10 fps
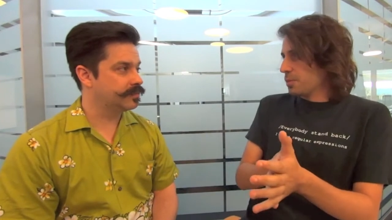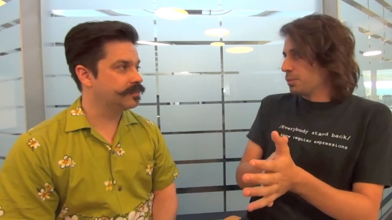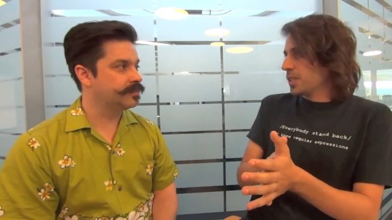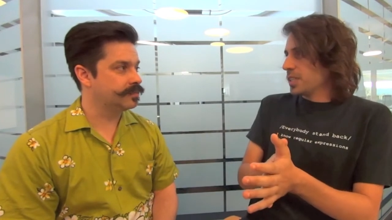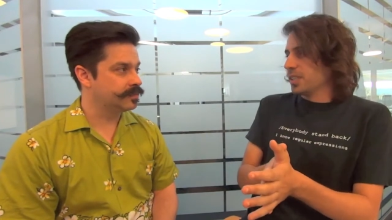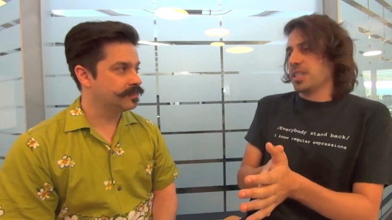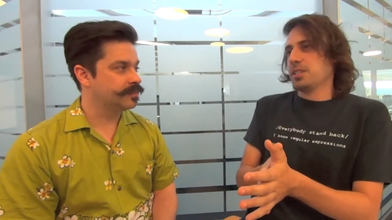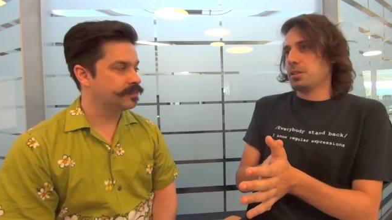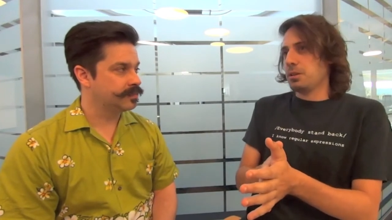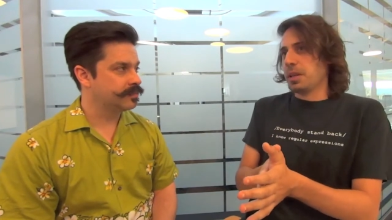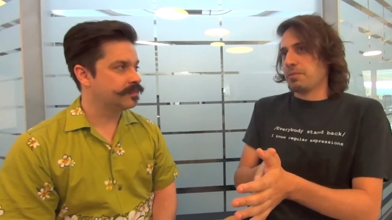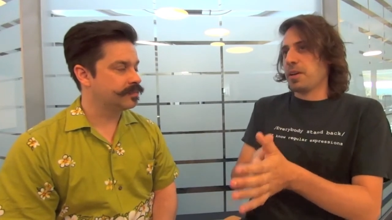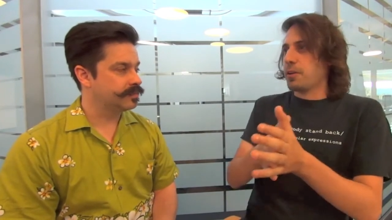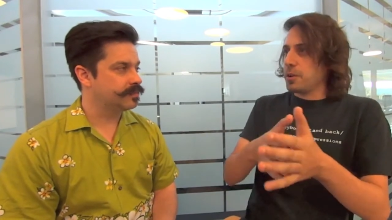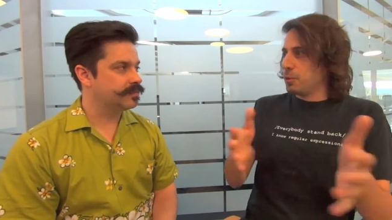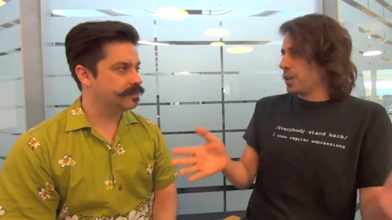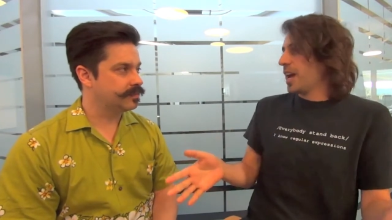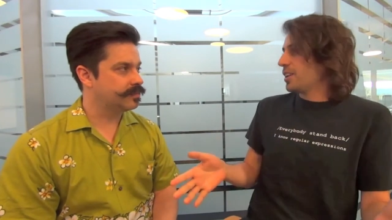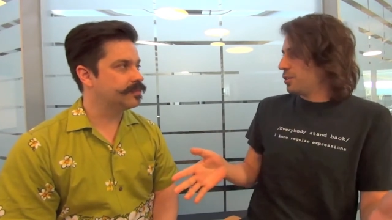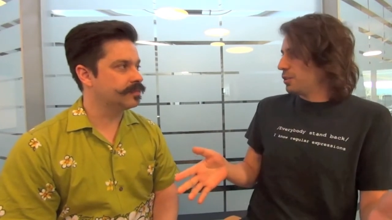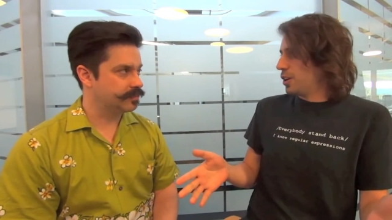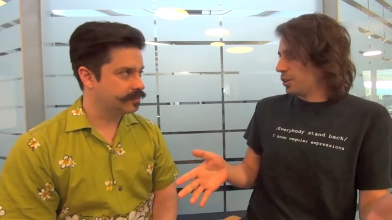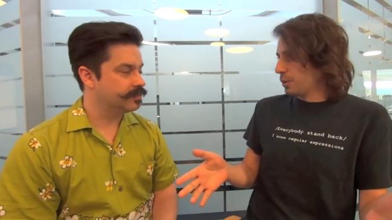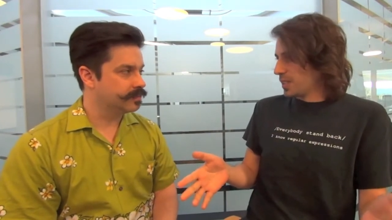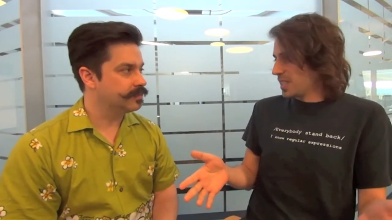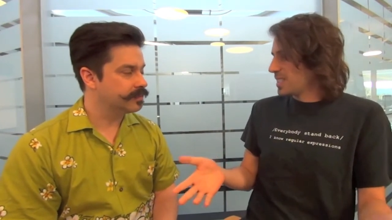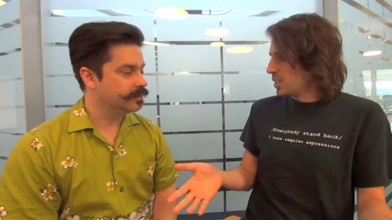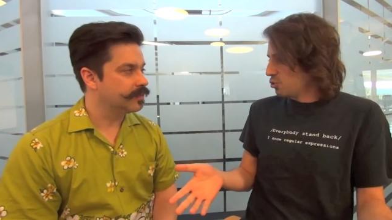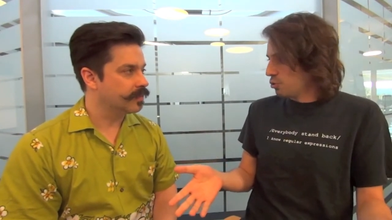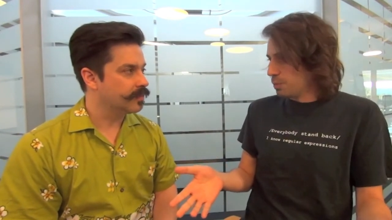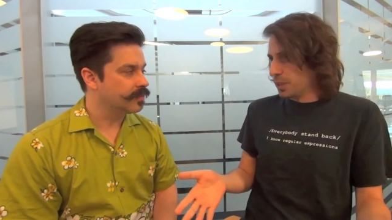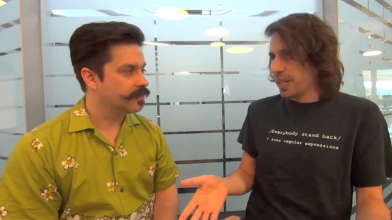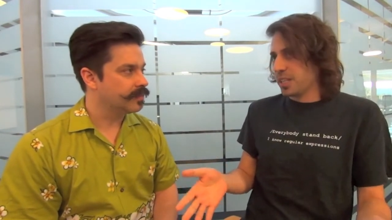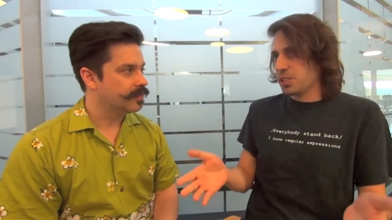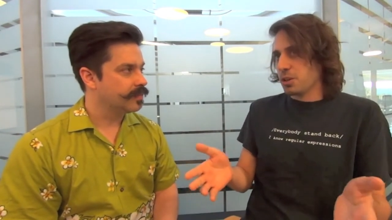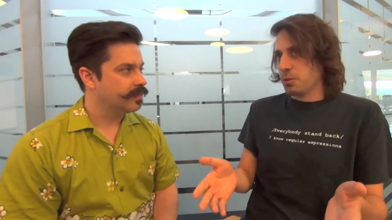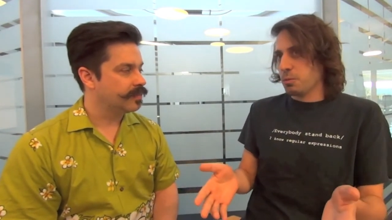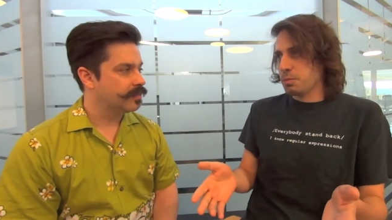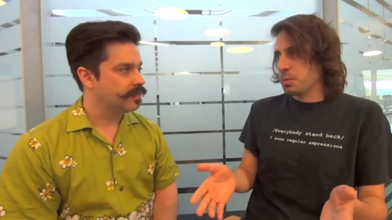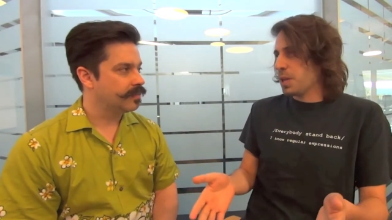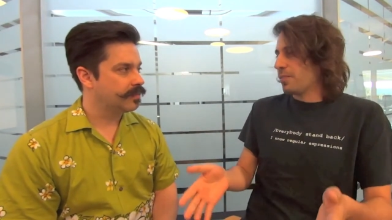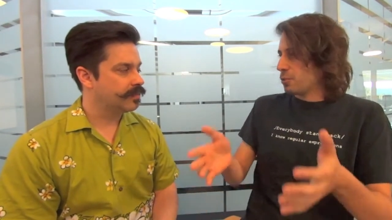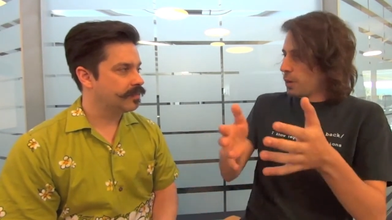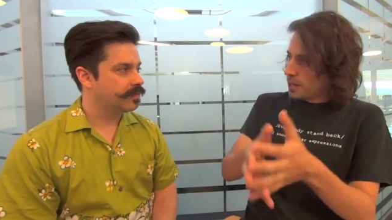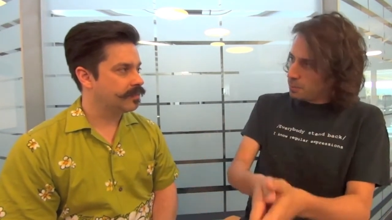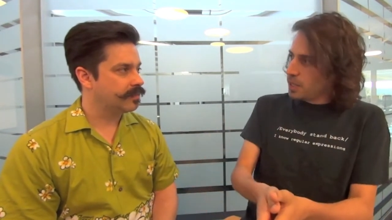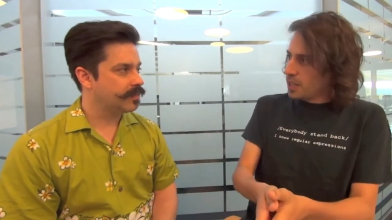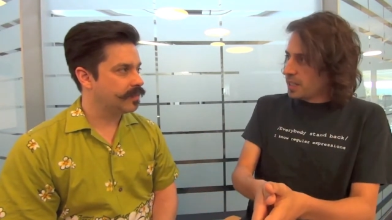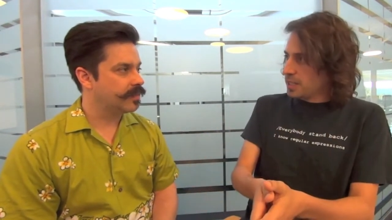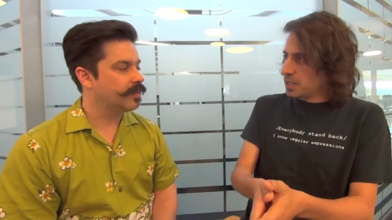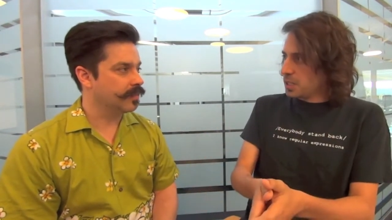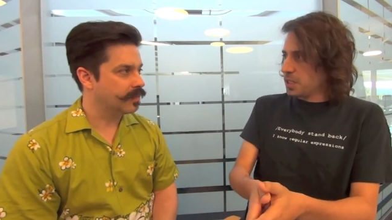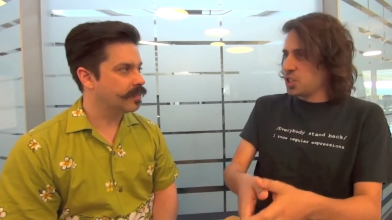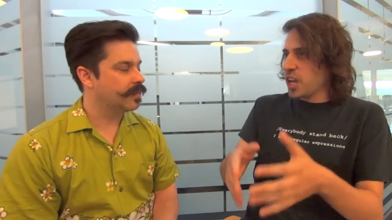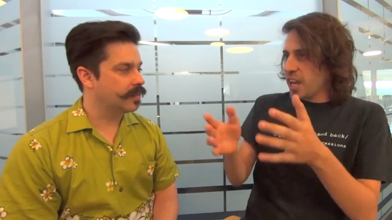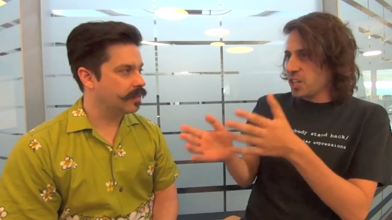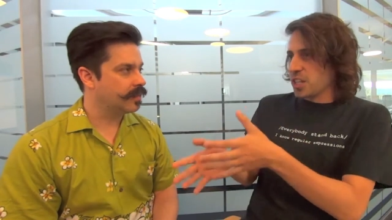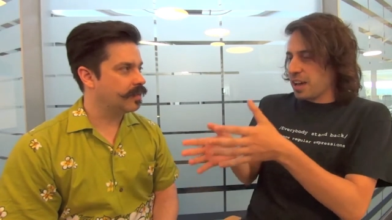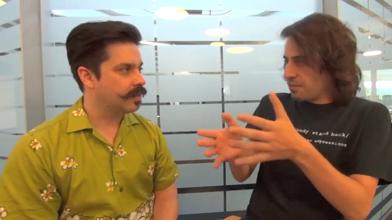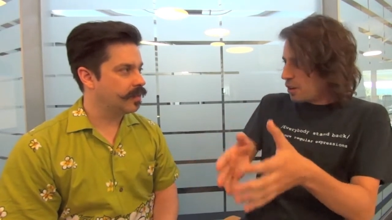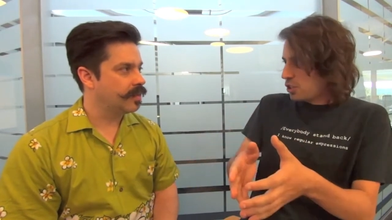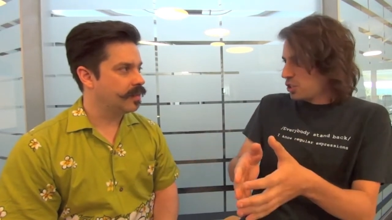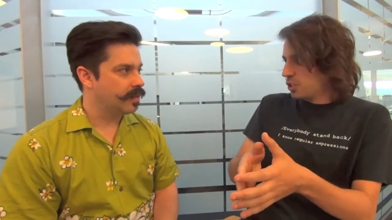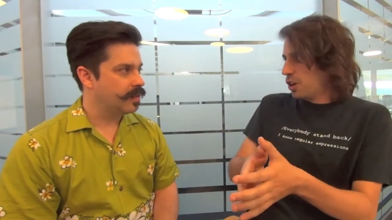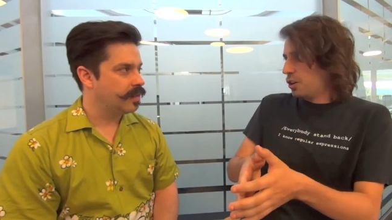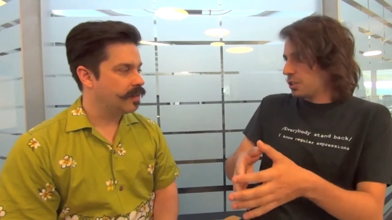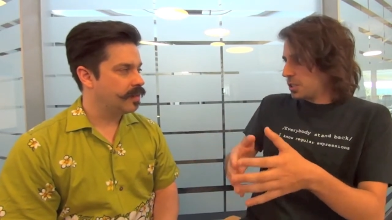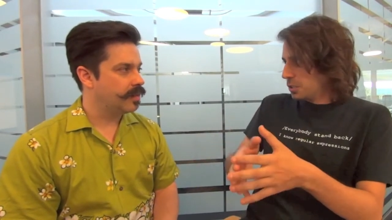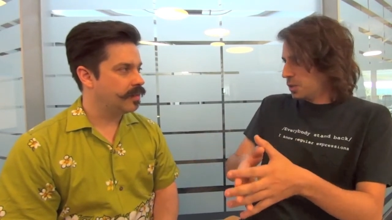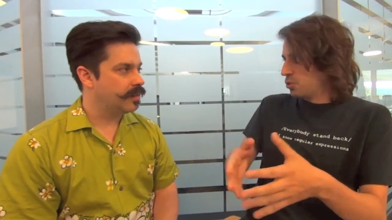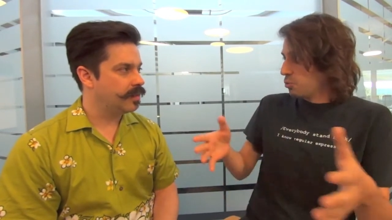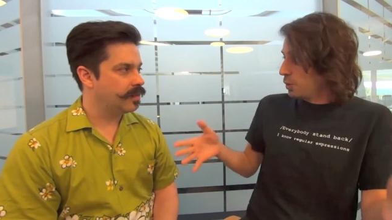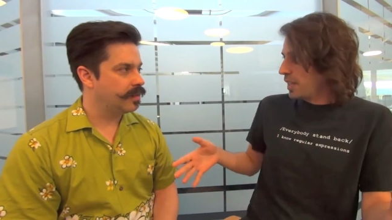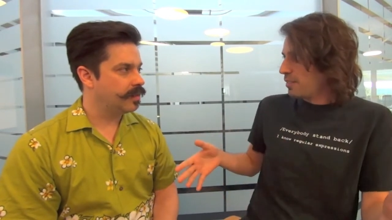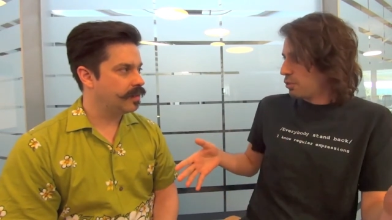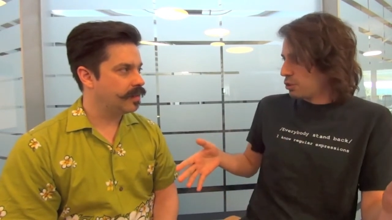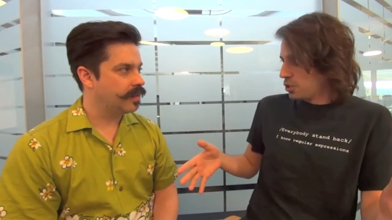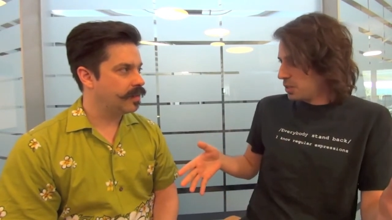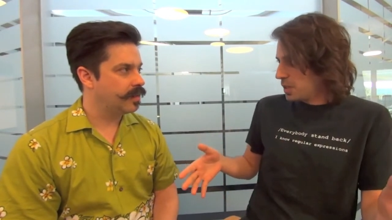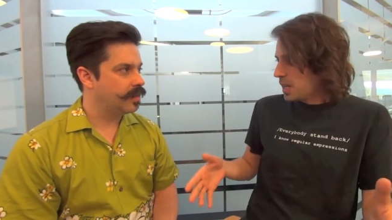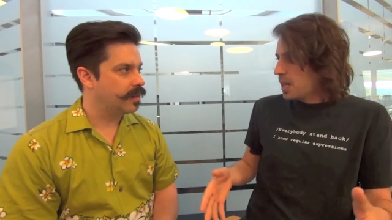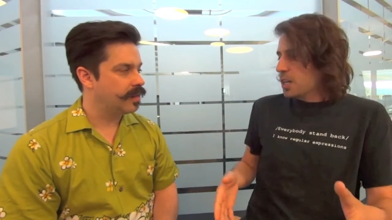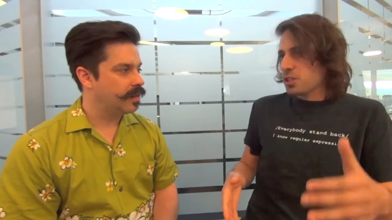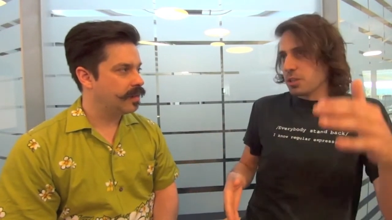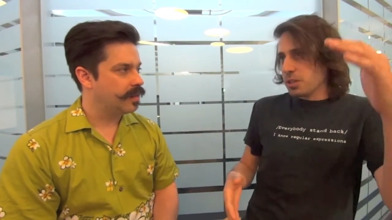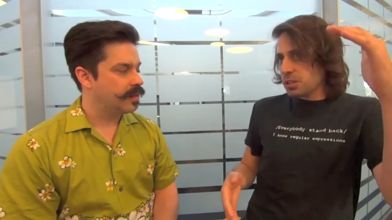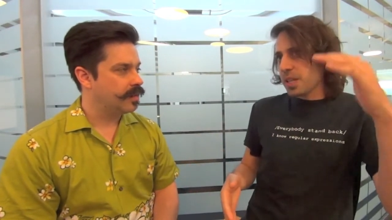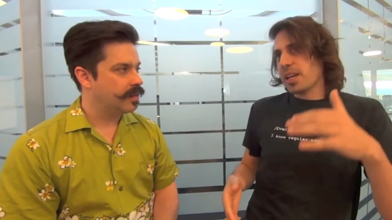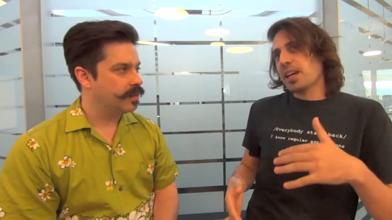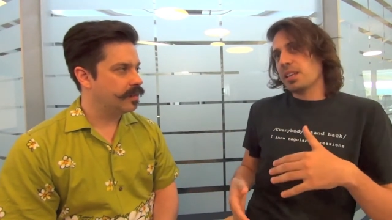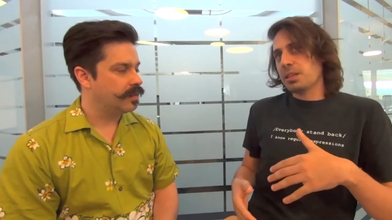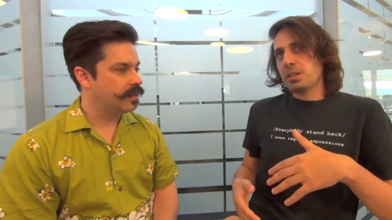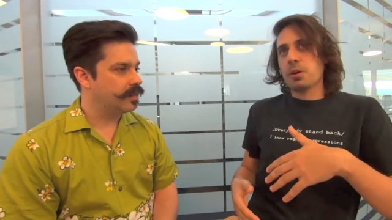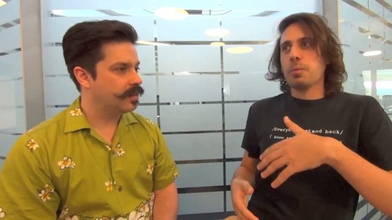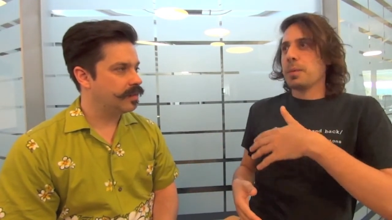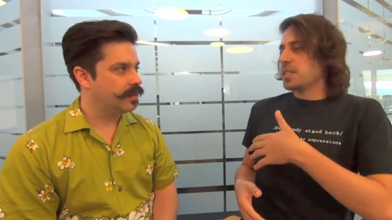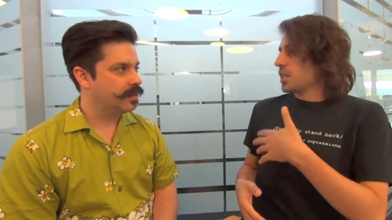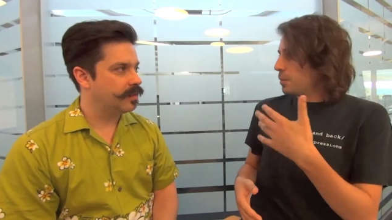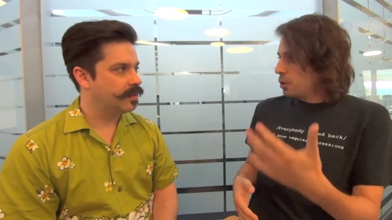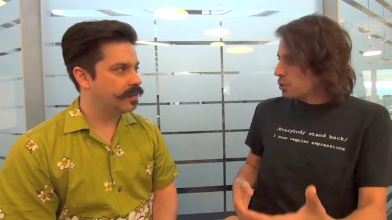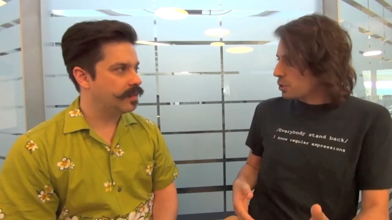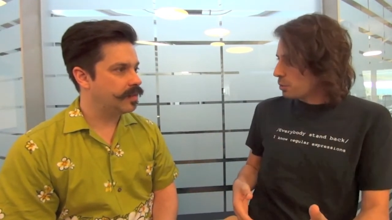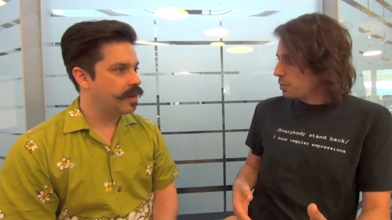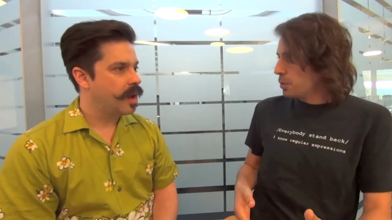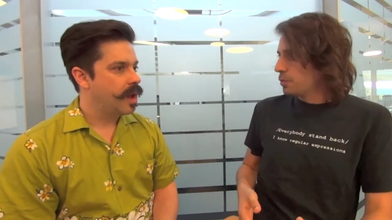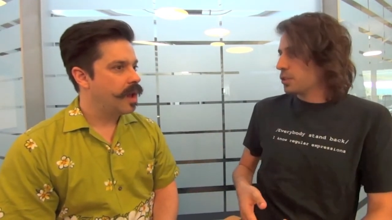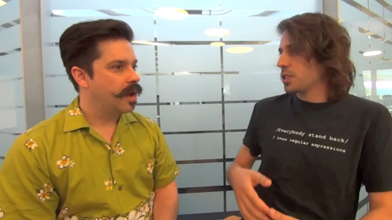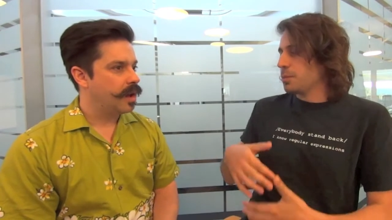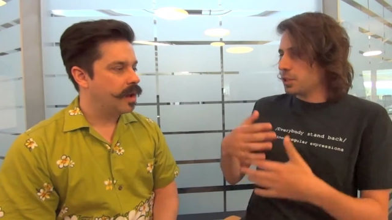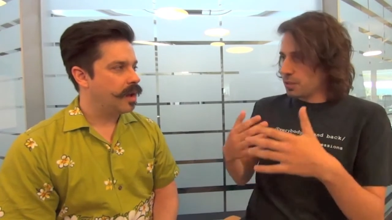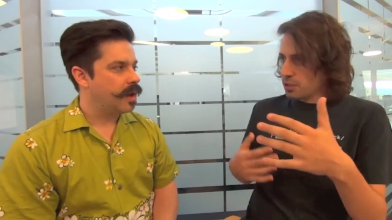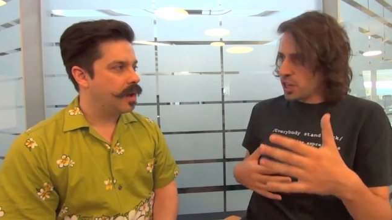Speaker 1: completely. You know, like variable get no longer exists in Drupal eight. So you have to write a plugin to change that function call to a Drupal eight version. So there's like, and you know, maybe some hooks are removed or some hooks have